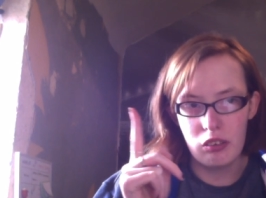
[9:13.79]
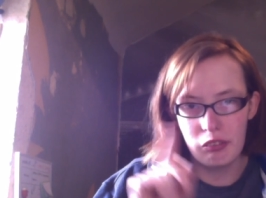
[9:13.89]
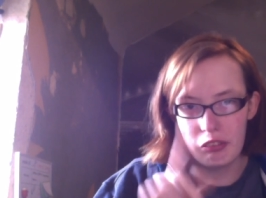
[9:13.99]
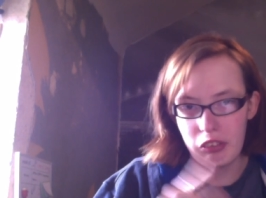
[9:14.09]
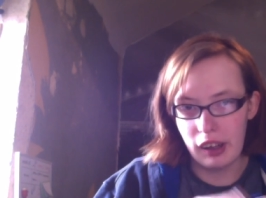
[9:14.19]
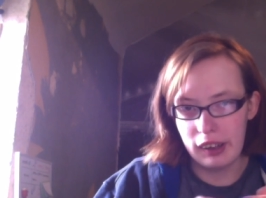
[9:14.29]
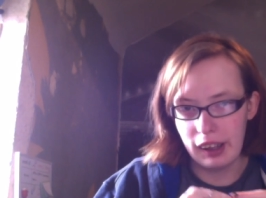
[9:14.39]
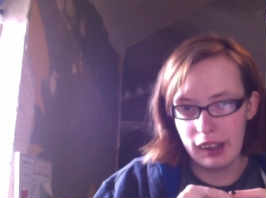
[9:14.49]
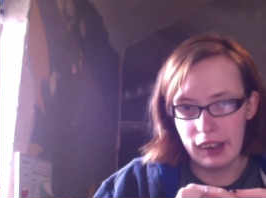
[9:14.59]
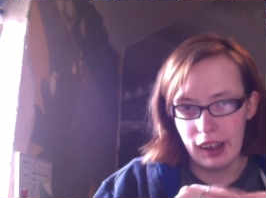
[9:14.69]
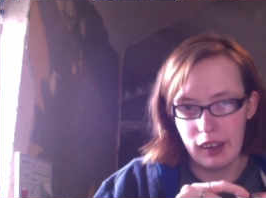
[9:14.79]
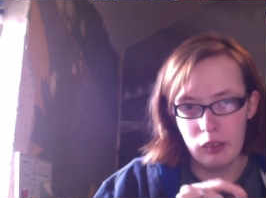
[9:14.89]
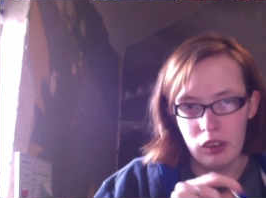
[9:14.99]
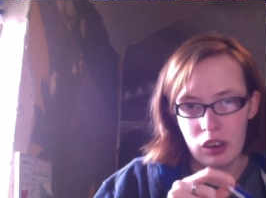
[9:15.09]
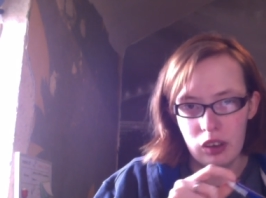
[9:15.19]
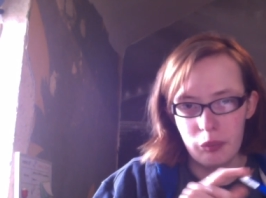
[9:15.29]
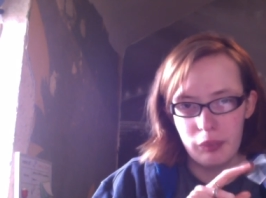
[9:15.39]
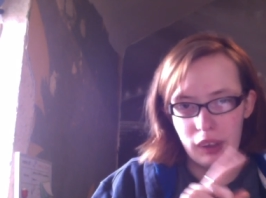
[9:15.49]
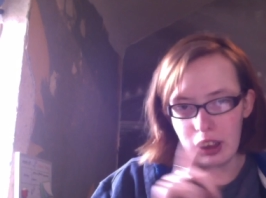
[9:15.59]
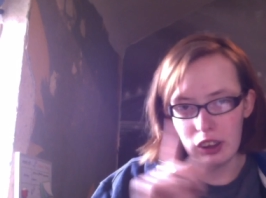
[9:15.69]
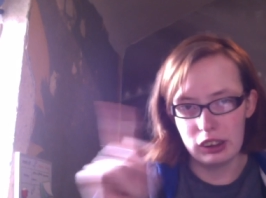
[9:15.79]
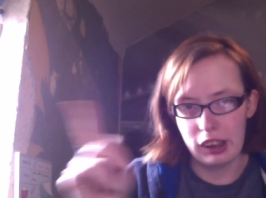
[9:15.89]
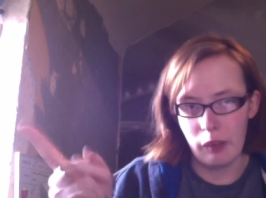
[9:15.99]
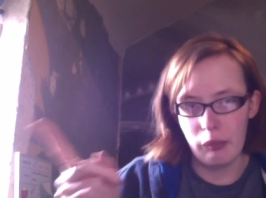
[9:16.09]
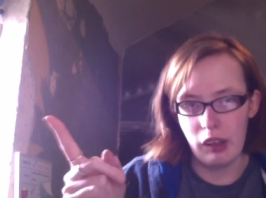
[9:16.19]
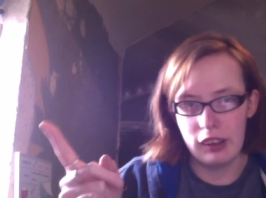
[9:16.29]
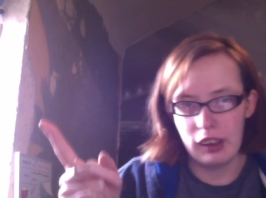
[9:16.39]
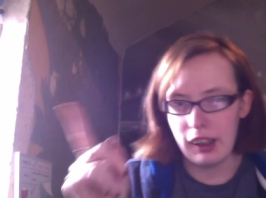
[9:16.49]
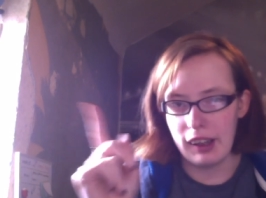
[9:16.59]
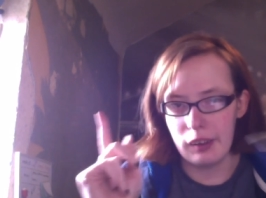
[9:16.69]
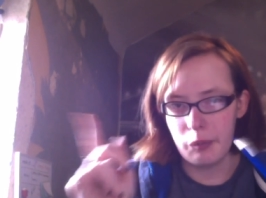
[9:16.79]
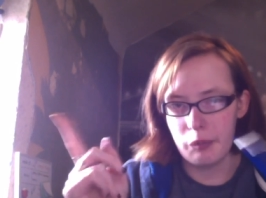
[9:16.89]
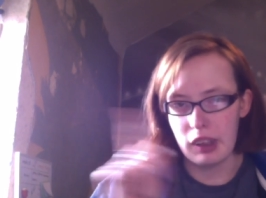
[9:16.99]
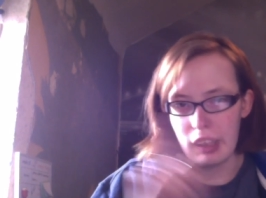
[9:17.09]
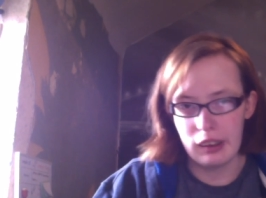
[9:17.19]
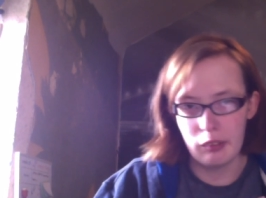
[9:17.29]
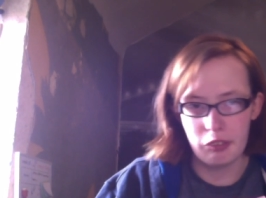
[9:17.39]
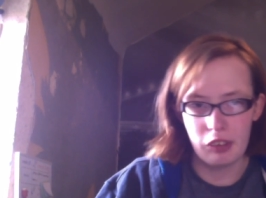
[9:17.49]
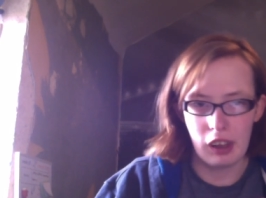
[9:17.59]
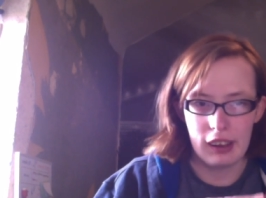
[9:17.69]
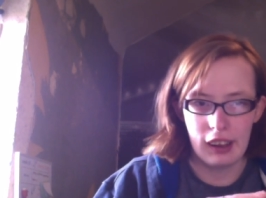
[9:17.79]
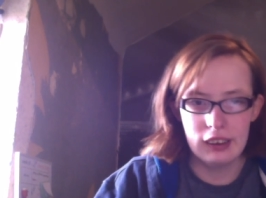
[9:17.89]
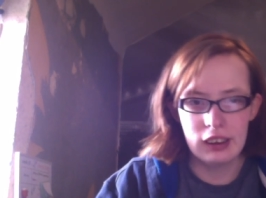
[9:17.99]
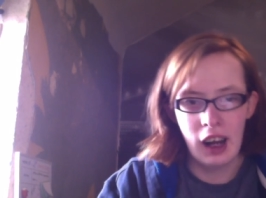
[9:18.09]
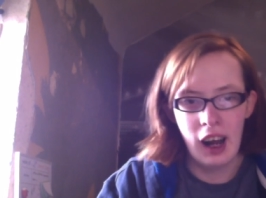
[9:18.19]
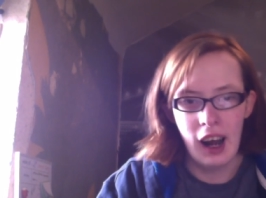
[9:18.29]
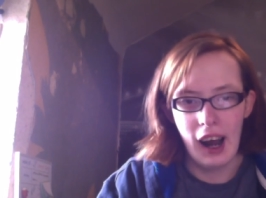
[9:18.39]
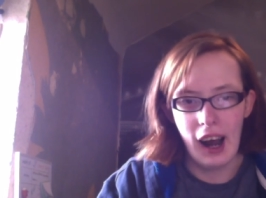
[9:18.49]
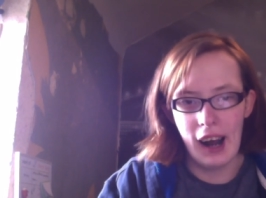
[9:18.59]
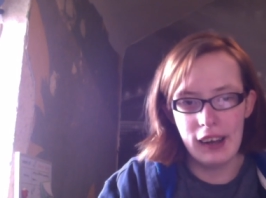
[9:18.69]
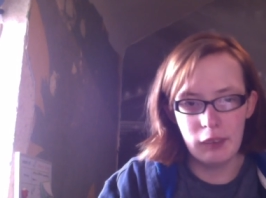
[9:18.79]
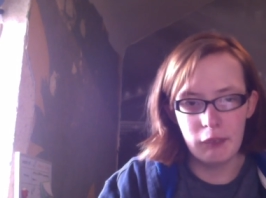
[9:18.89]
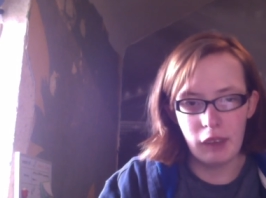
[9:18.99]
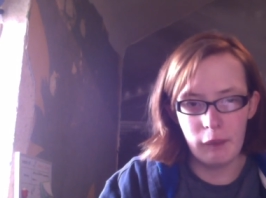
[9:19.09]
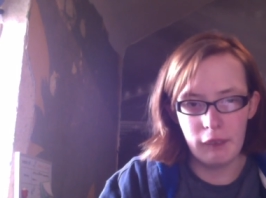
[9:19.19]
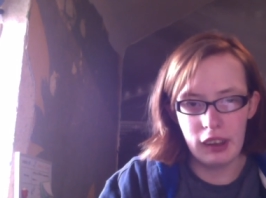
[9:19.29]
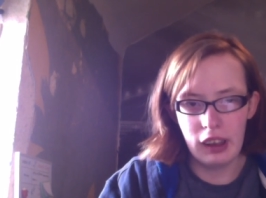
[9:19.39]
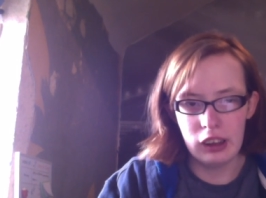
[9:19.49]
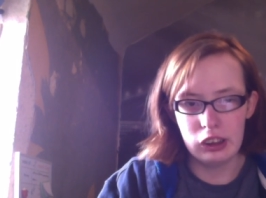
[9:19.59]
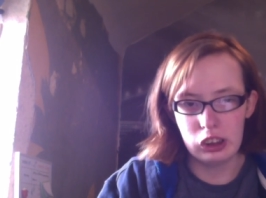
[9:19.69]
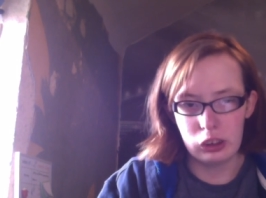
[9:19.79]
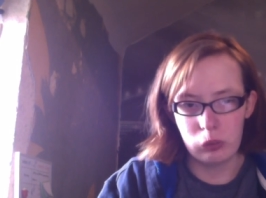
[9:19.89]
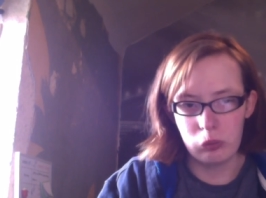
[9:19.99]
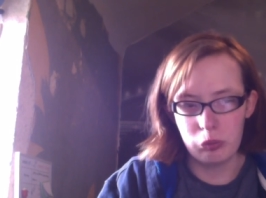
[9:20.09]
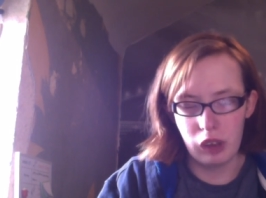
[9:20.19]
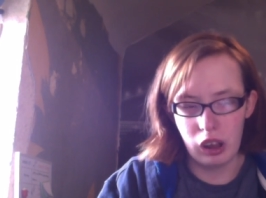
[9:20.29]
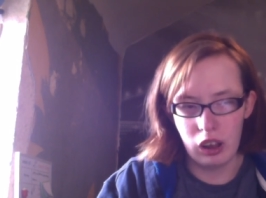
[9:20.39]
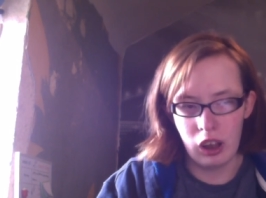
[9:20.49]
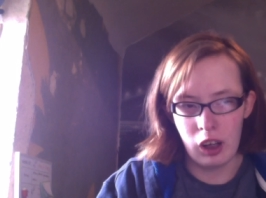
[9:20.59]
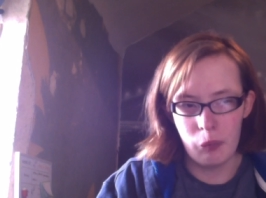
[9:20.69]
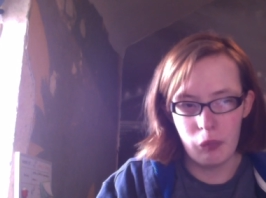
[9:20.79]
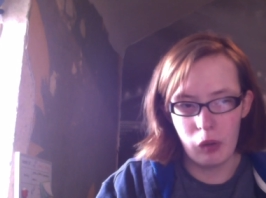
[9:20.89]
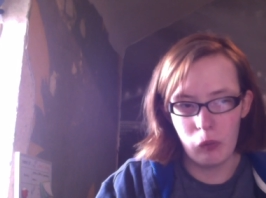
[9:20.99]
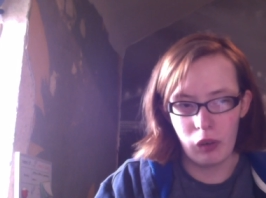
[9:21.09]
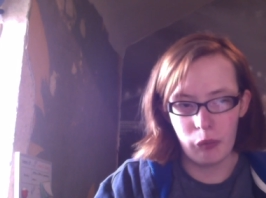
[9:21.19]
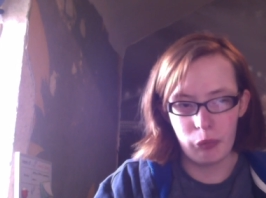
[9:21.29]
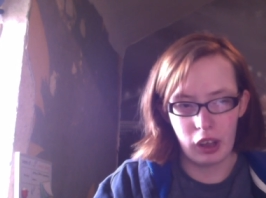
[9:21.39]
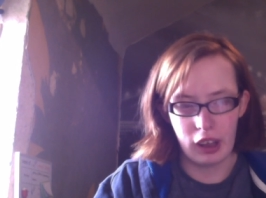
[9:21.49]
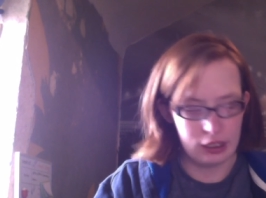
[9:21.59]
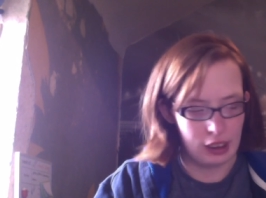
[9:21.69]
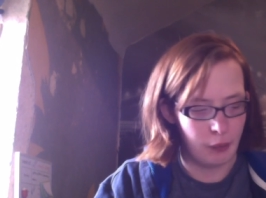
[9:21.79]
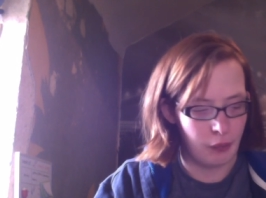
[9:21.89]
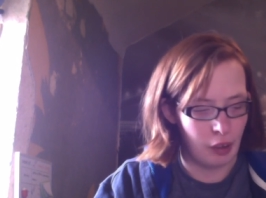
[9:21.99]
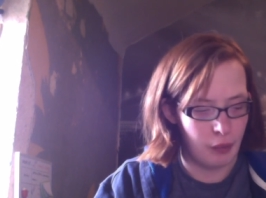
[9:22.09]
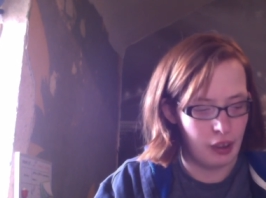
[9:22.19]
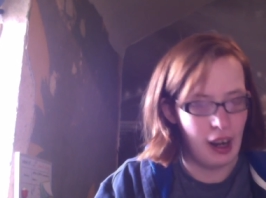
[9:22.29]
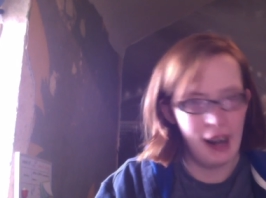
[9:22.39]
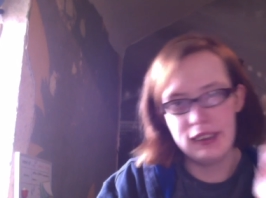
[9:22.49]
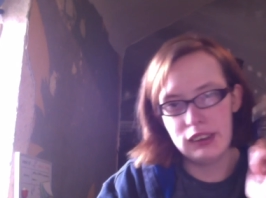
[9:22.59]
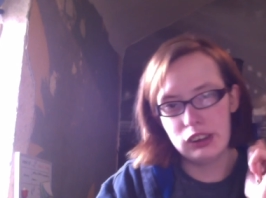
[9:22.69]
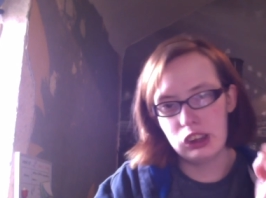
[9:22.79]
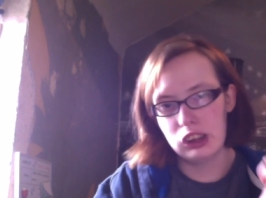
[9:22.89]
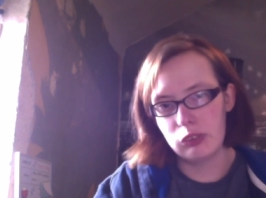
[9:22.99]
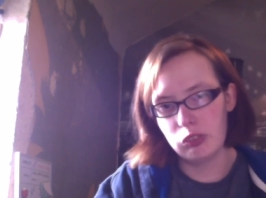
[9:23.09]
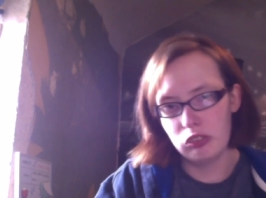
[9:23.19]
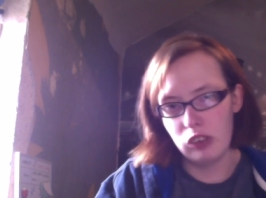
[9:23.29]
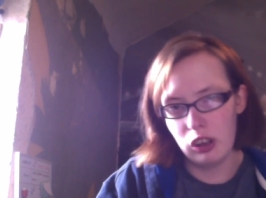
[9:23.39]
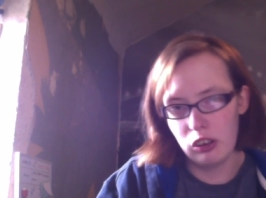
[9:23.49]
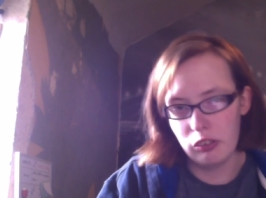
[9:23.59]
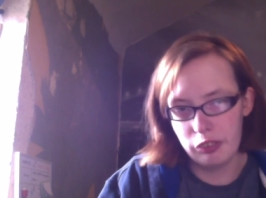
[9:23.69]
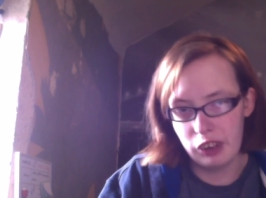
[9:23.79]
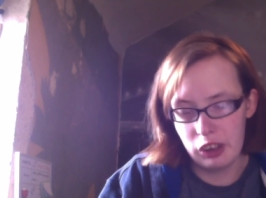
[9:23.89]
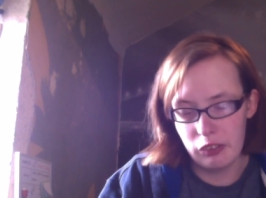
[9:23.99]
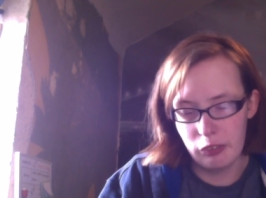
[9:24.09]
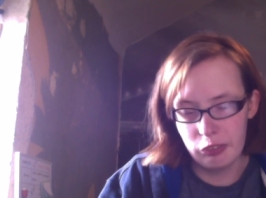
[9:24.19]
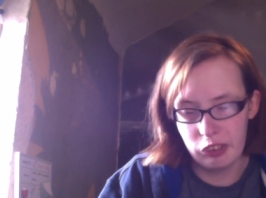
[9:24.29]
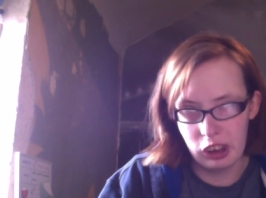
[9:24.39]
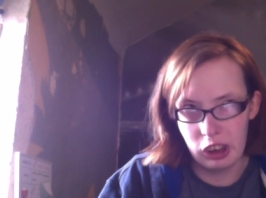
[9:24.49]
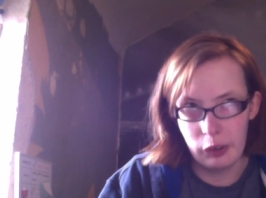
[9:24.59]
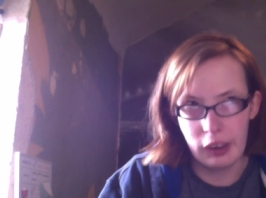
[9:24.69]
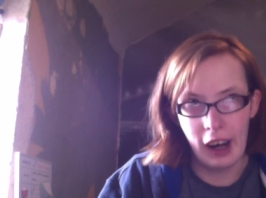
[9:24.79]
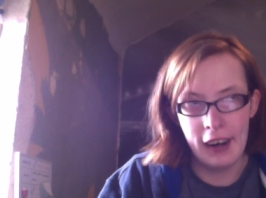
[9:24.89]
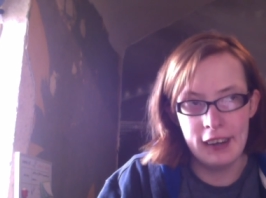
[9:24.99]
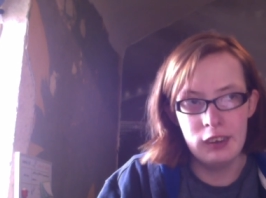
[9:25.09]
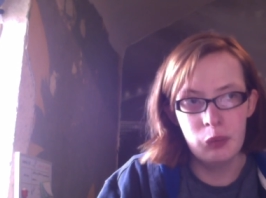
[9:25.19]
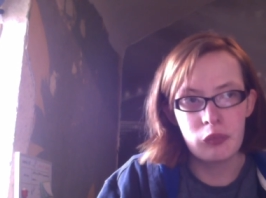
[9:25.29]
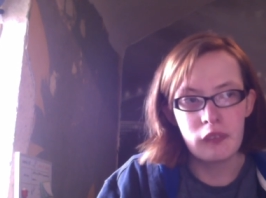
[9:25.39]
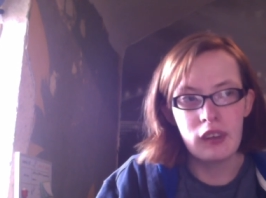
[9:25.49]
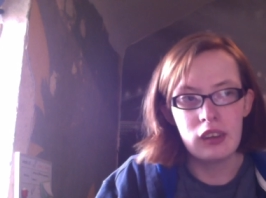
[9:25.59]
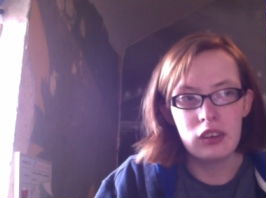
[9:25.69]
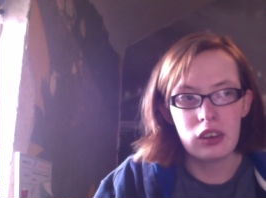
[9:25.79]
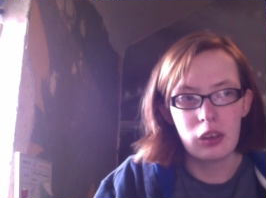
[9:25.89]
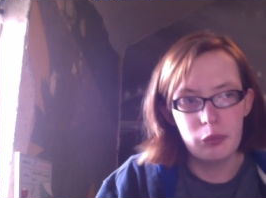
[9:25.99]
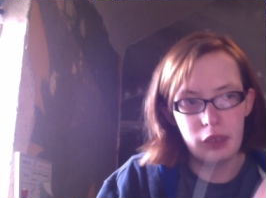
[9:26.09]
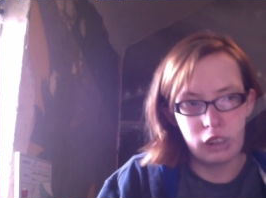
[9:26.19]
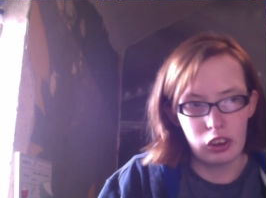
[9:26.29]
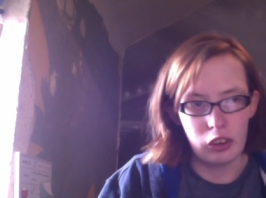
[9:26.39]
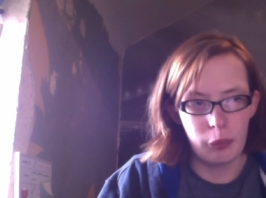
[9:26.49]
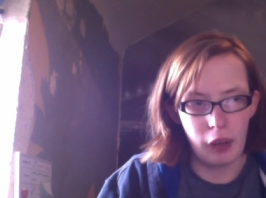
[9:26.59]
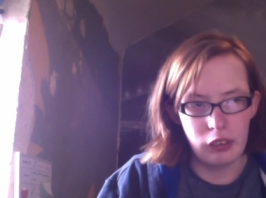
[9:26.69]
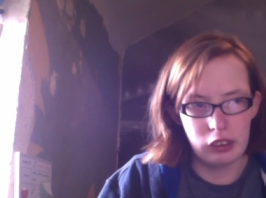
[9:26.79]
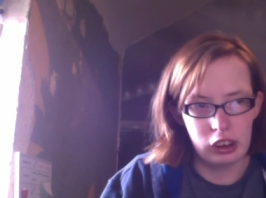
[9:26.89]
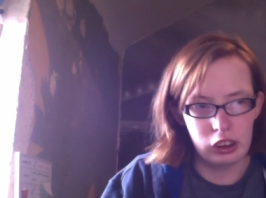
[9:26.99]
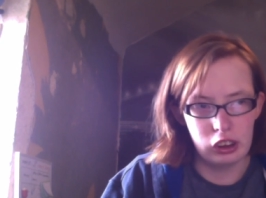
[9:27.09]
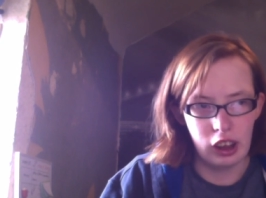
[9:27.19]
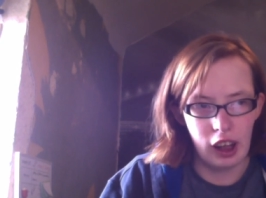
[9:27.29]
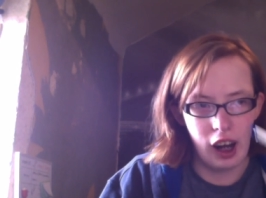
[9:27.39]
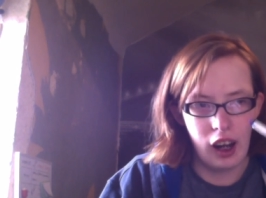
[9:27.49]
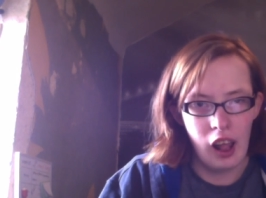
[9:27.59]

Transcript: Friday now because the uploading days are Mondays and Fridays. At the moment it's just um, one prize at the moment and it's just for the UK because of postage and that.